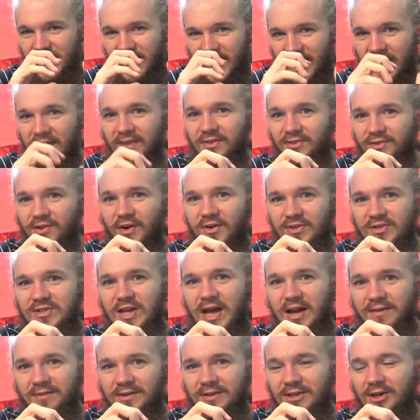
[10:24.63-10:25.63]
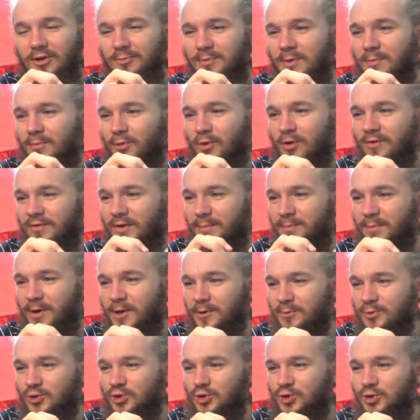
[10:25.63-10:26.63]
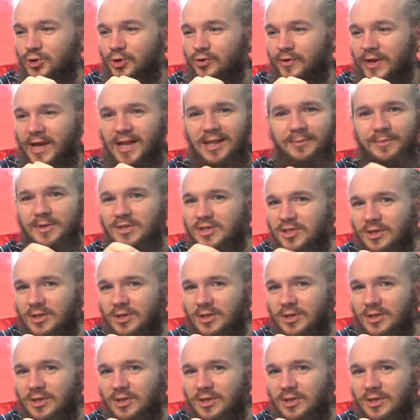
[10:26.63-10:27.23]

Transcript: It does have a little bit more of a brown sugary element.